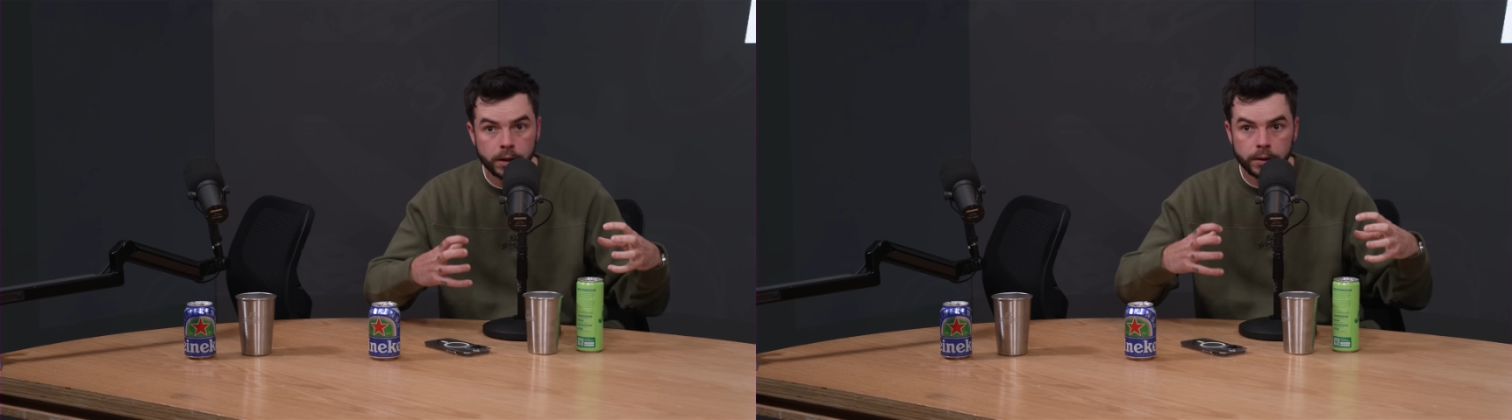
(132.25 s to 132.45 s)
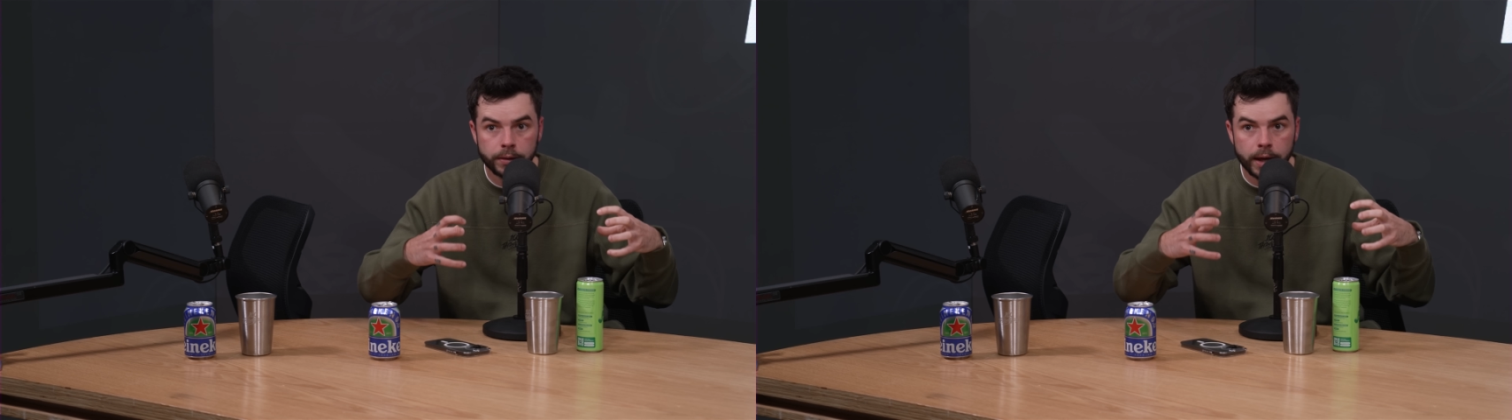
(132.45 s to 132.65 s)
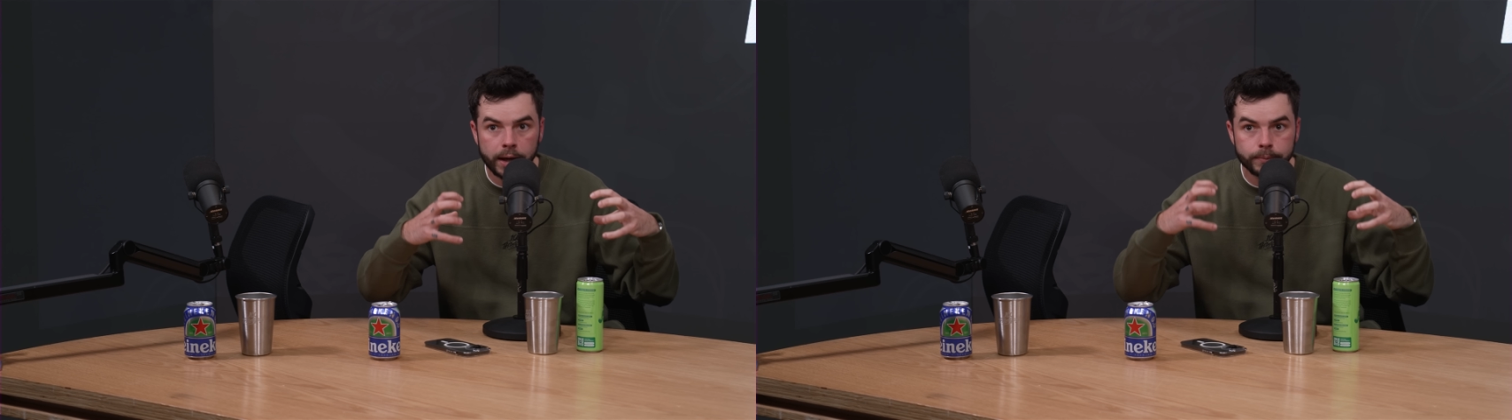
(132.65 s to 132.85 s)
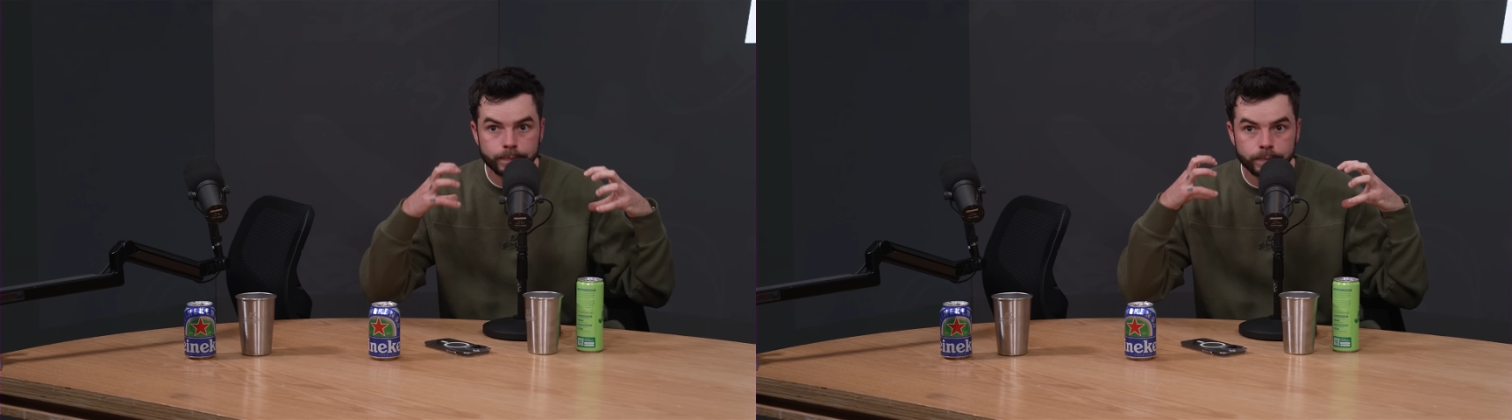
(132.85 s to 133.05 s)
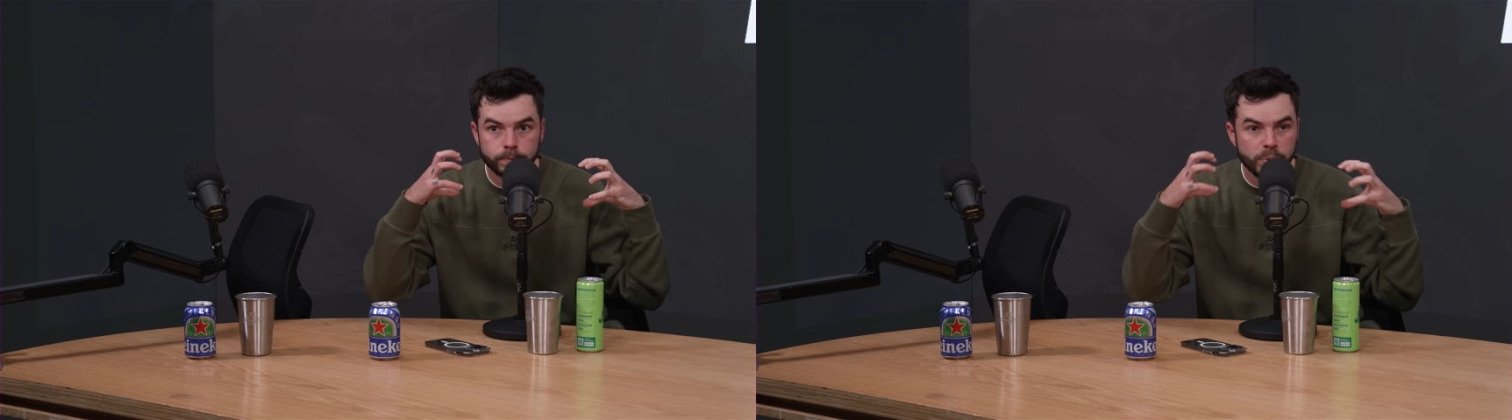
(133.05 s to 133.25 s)
that
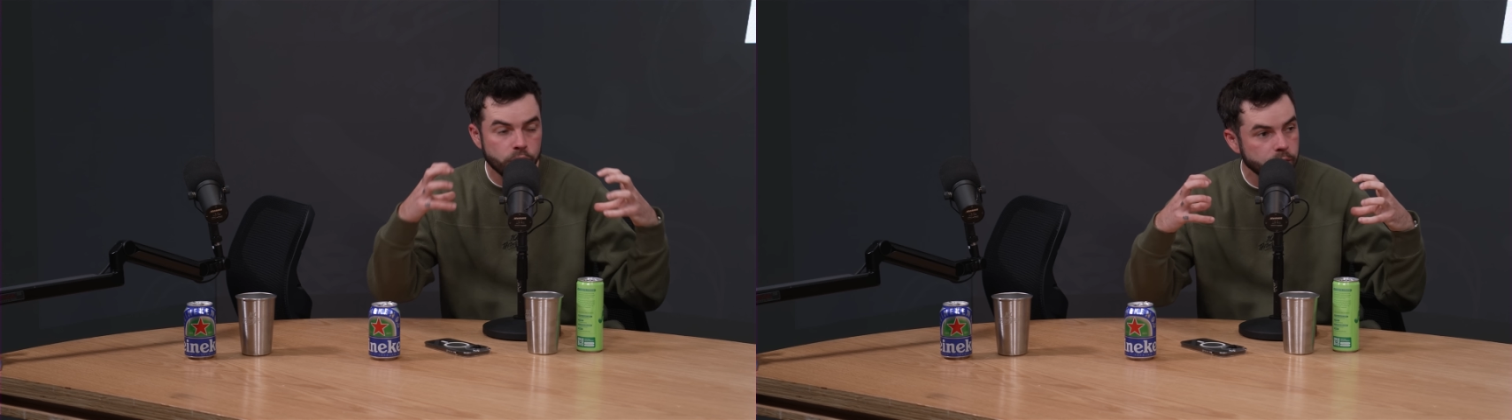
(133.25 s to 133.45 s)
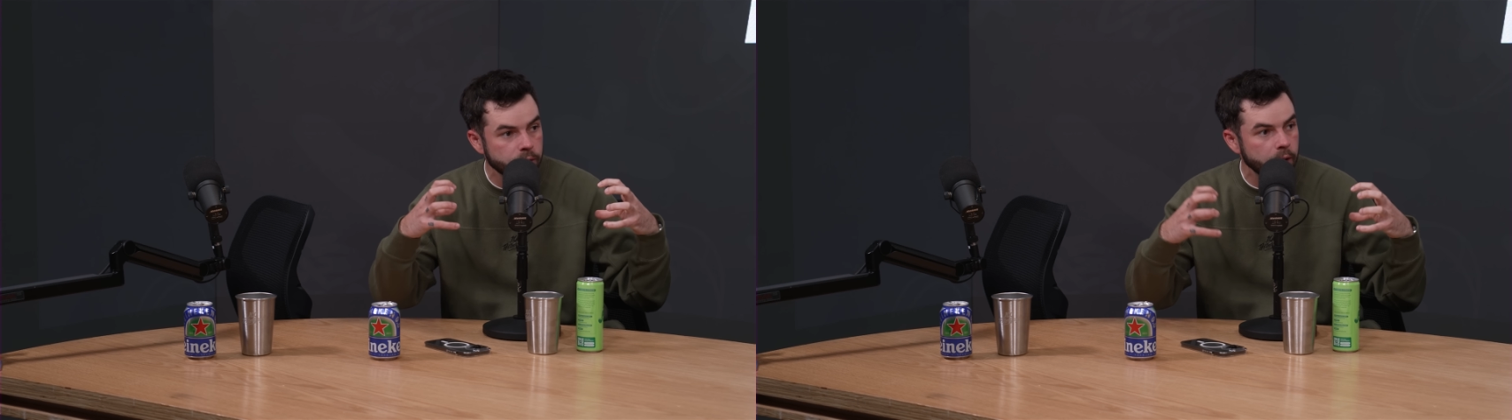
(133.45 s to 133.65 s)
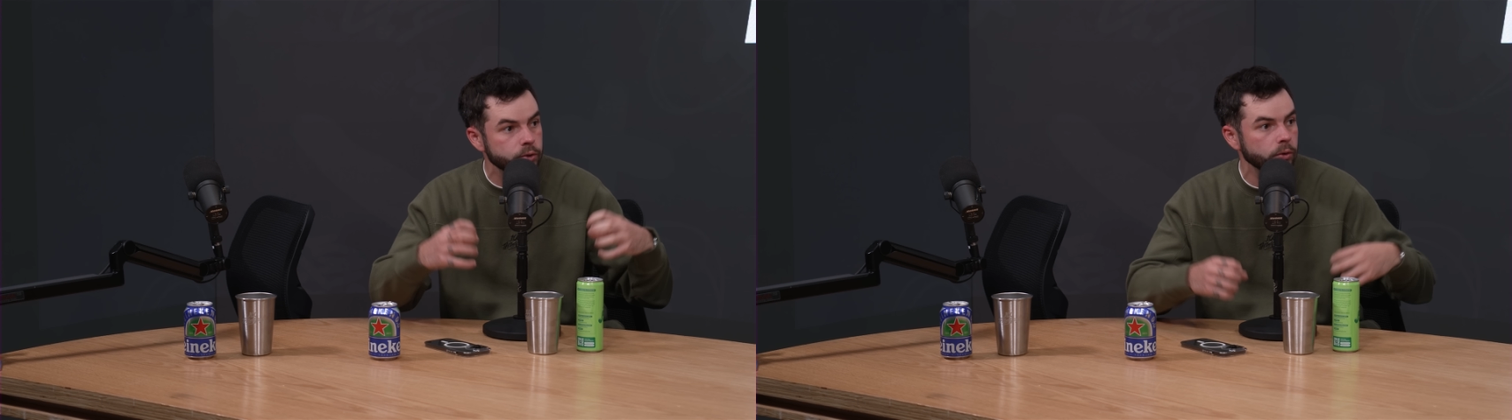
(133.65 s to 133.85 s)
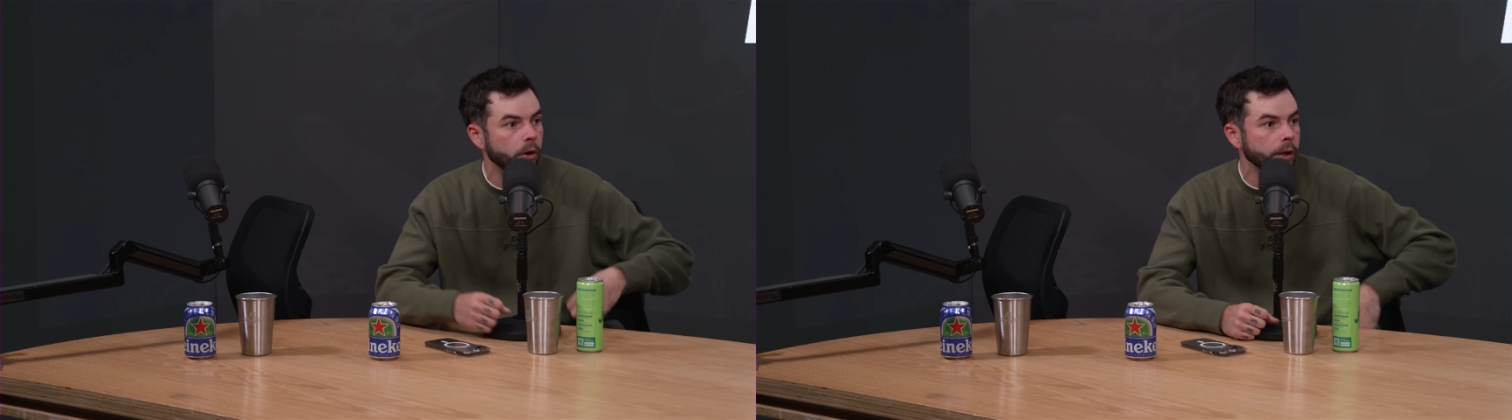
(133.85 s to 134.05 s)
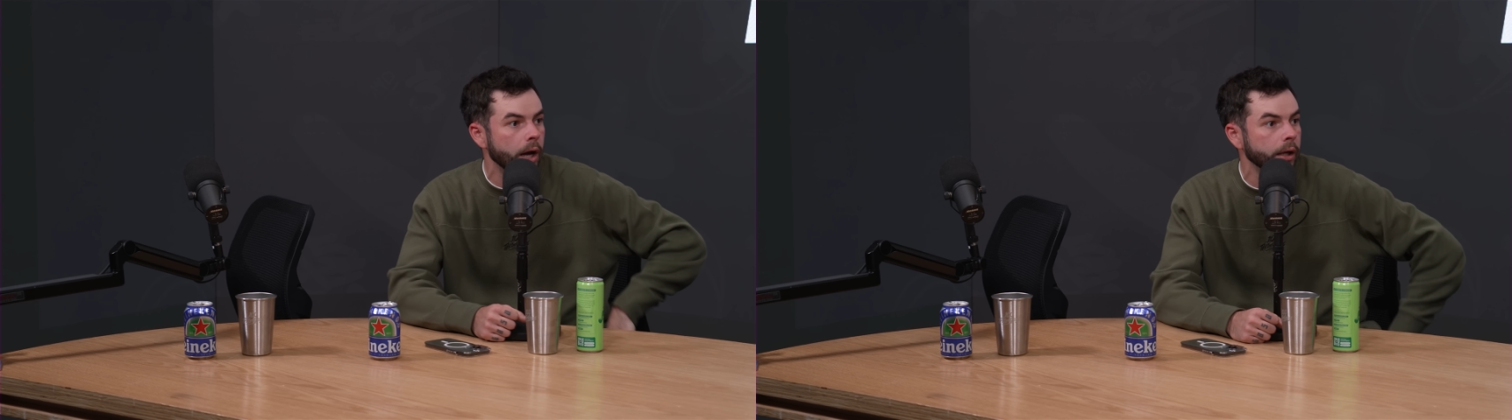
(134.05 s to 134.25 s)
mission that you're
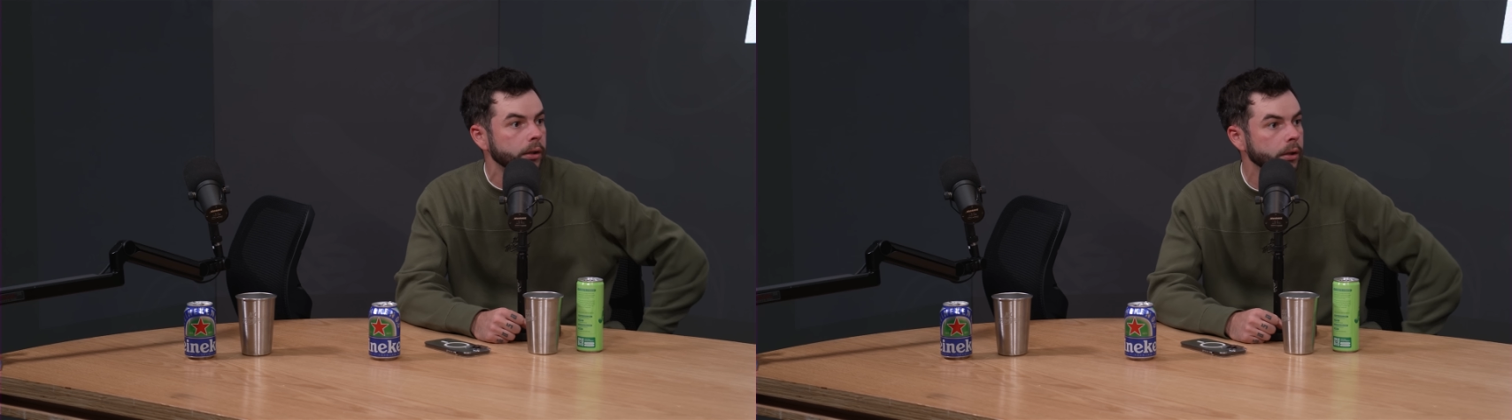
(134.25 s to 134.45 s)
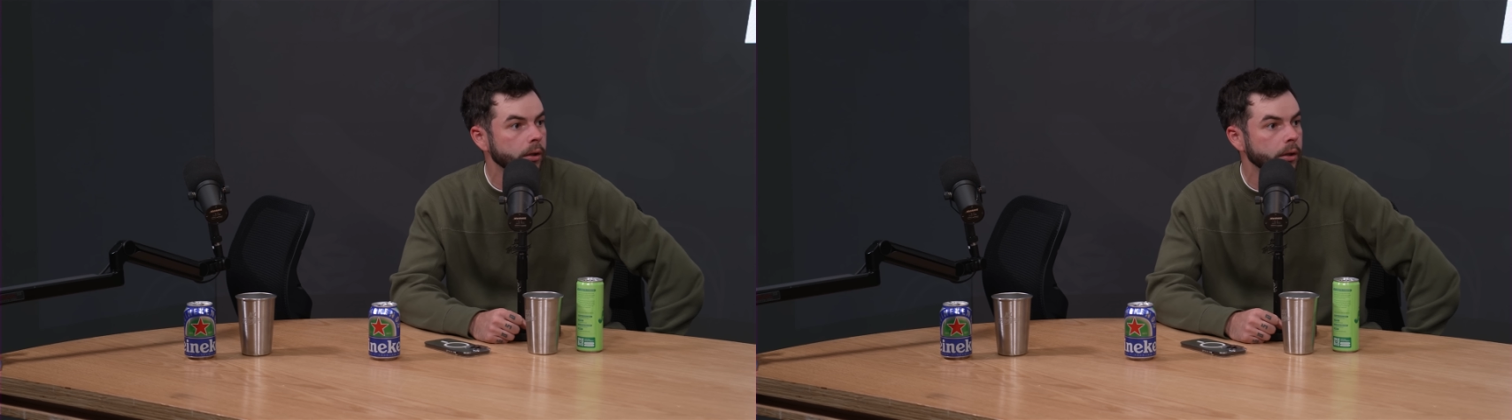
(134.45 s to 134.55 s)
all on,